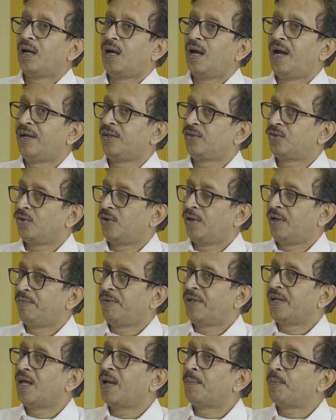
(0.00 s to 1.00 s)
And so
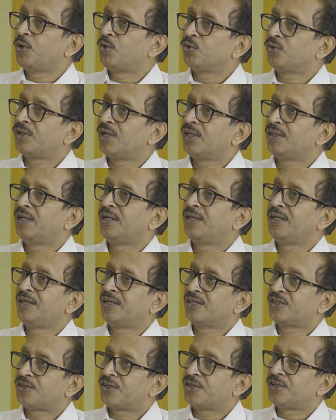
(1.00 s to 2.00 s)
I'm very happy to say that
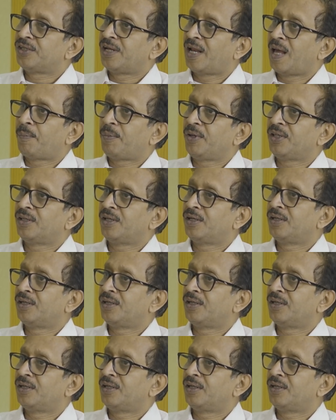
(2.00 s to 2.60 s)
industry is lapping